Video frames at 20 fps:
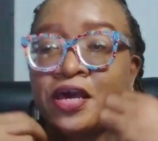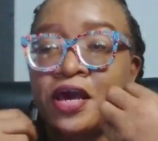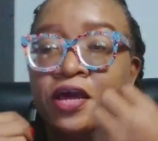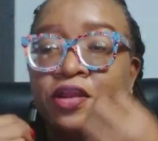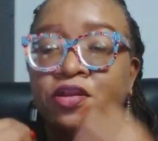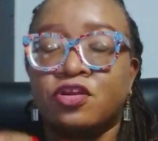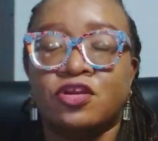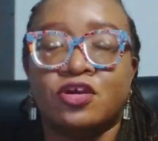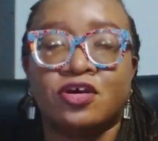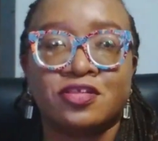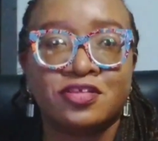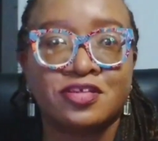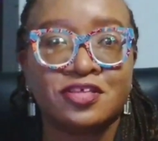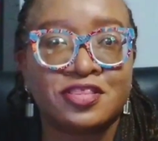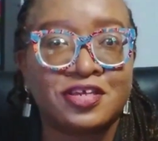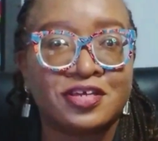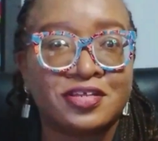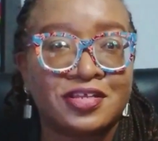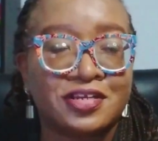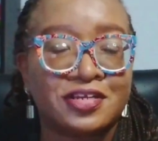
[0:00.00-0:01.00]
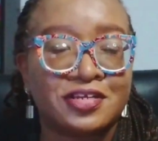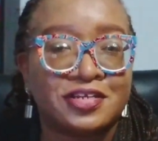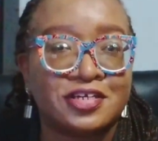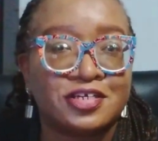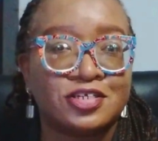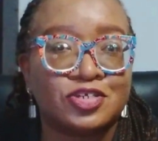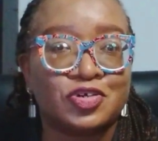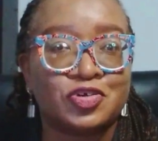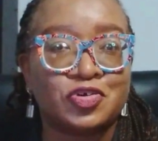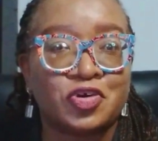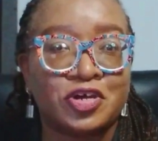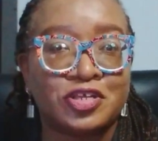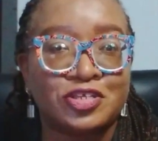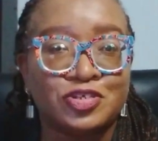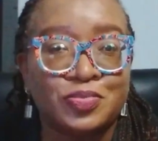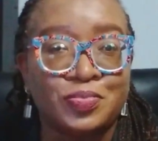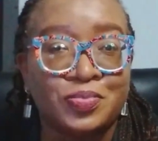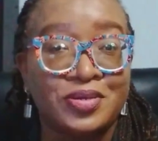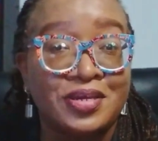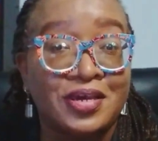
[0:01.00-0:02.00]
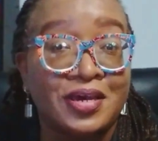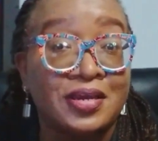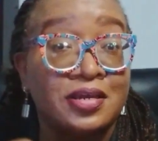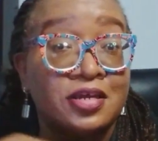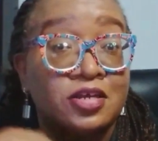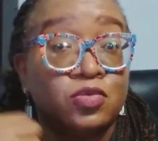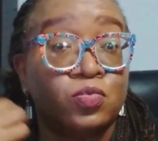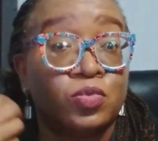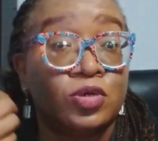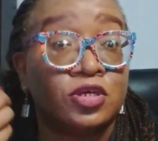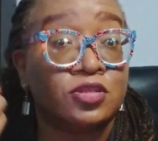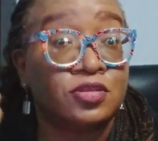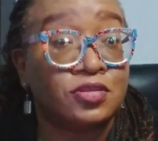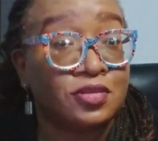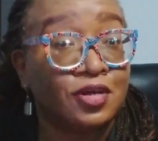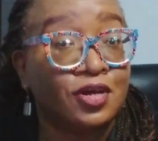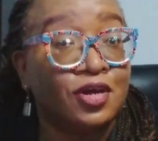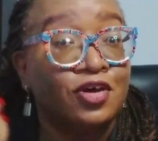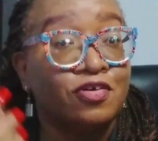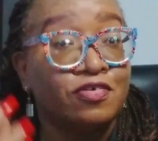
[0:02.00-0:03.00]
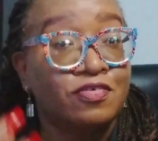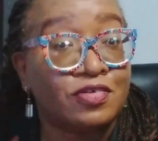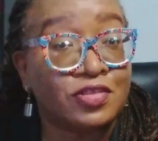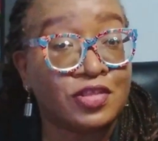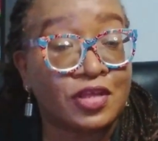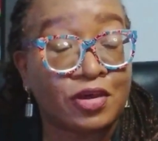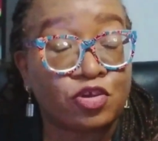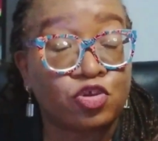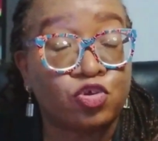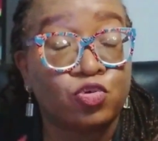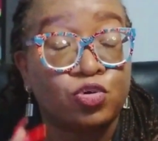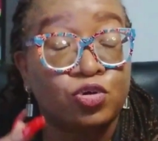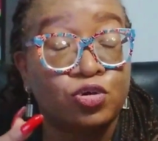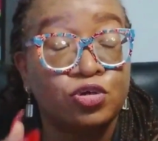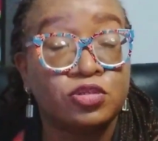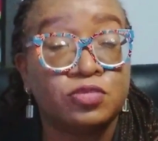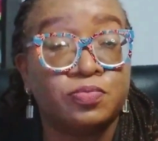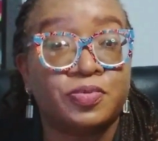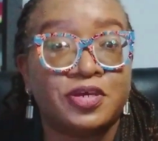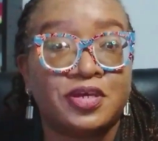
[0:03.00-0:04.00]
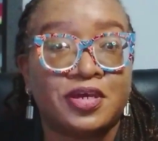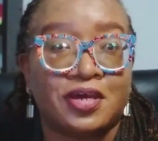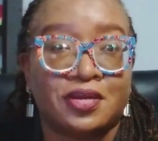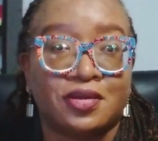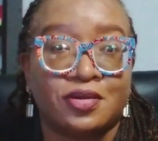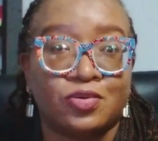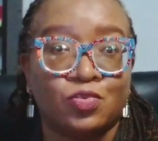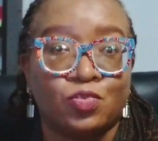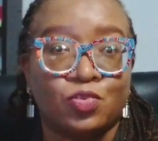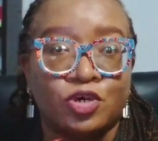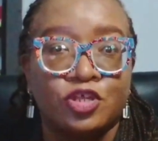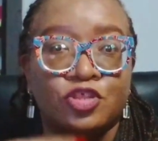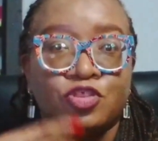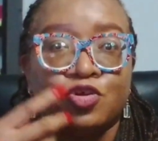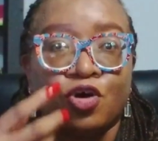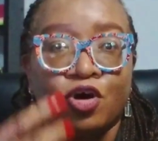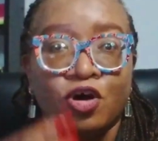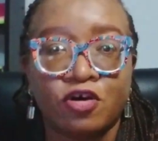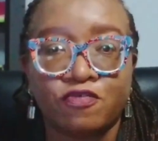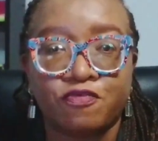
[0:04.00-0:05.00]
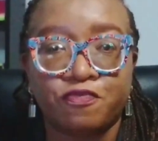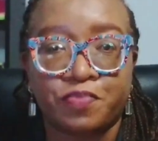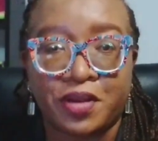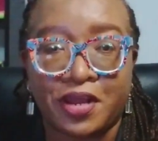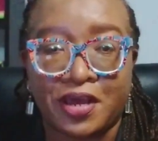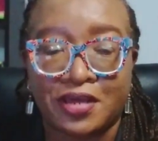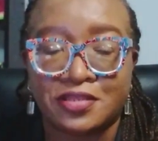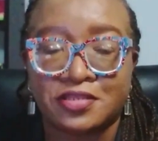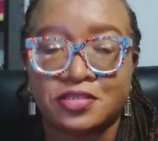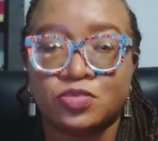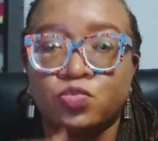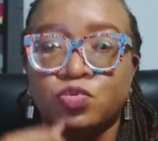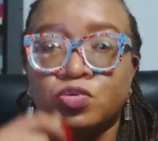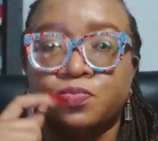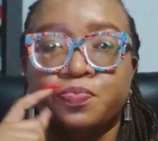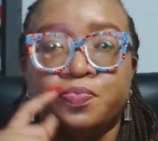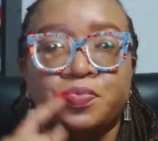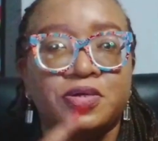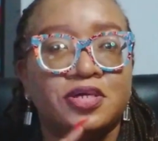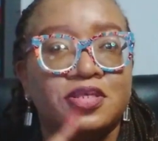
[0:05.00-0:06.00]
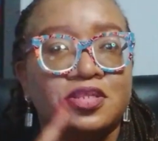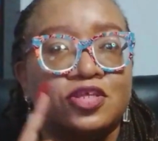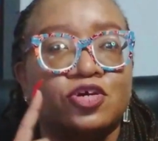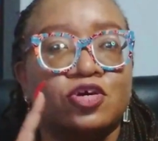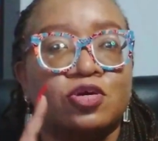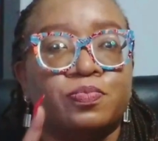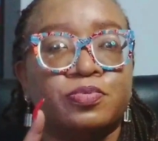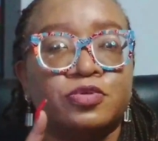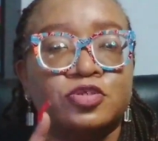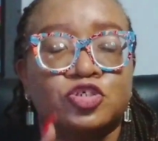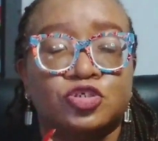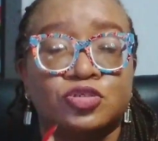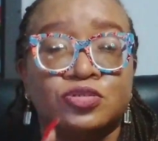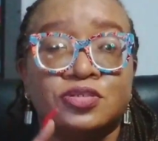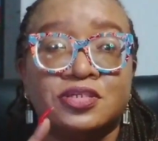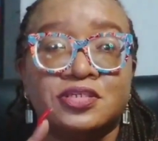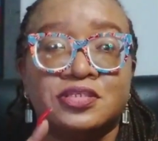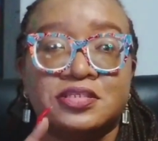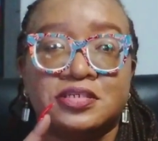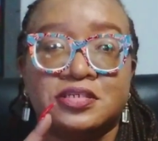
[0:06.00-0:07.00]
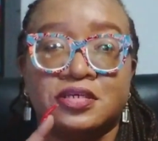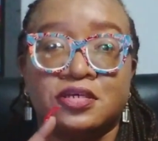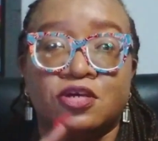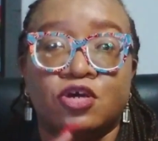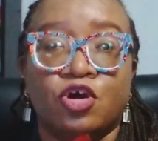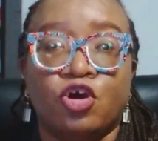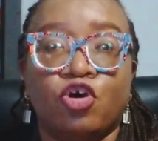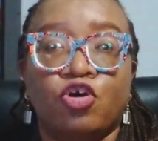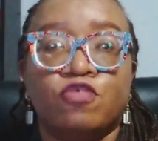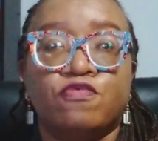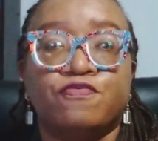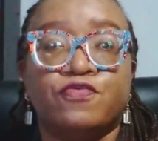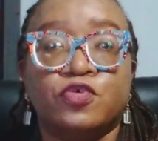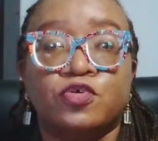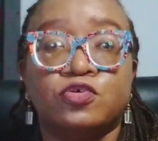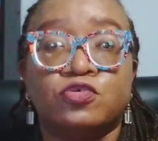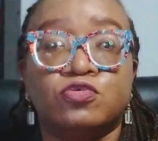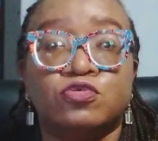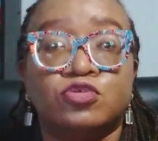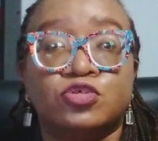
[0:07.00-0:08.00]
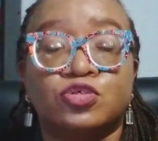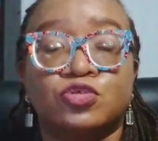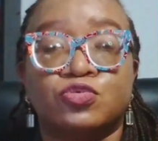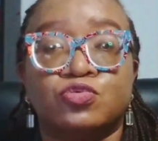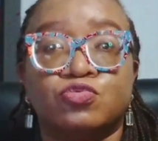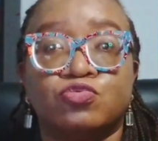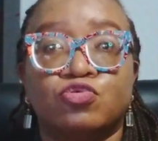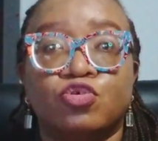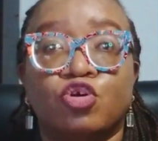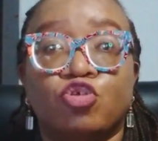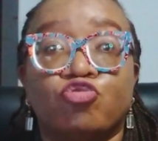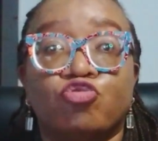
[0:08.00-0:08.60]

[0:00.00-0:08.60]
Another thing that it is you're going to be getting with, that you could be getting with off plans, would be the opportunity for you to